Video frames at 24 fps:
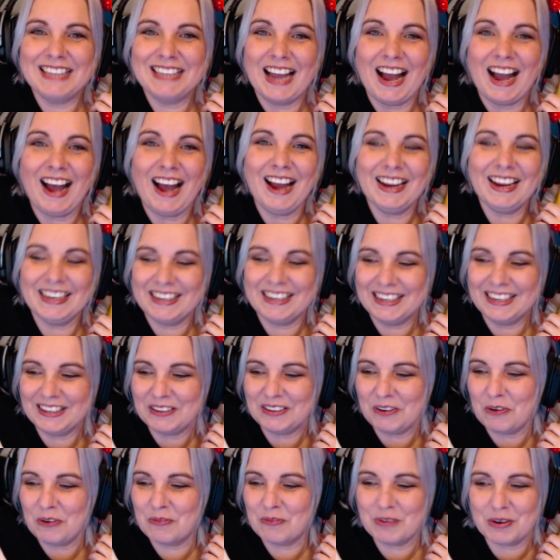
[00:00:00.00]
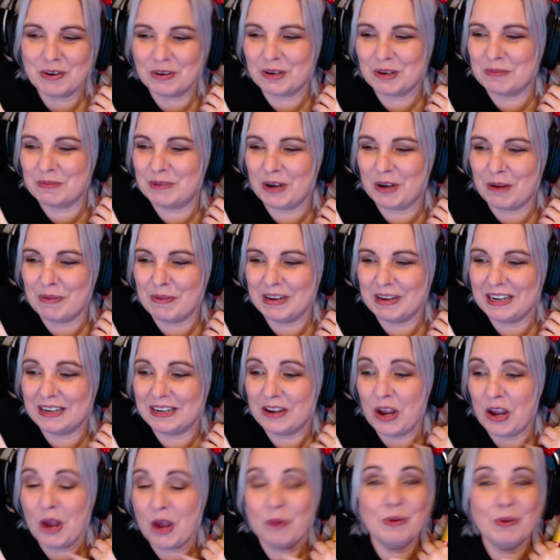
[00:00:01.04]
Hi, hello, welcome, coming in.
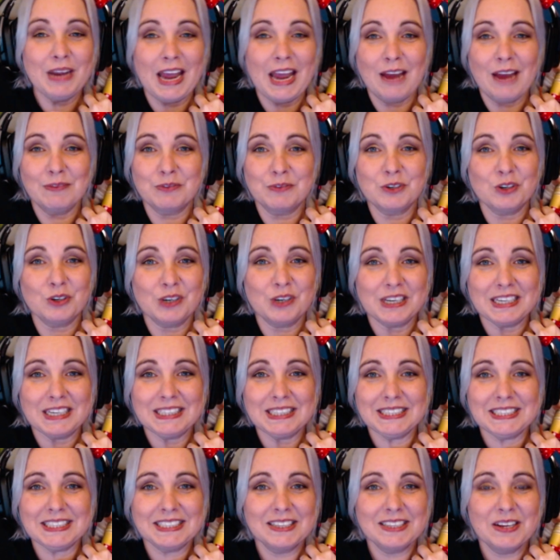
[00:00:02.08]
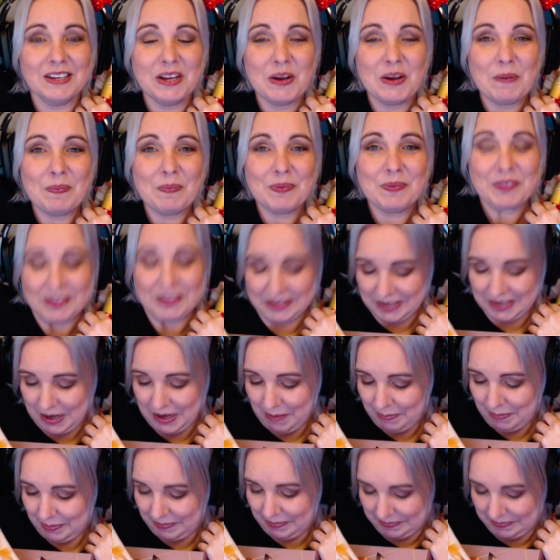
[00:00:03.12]
We have cookies. Yep.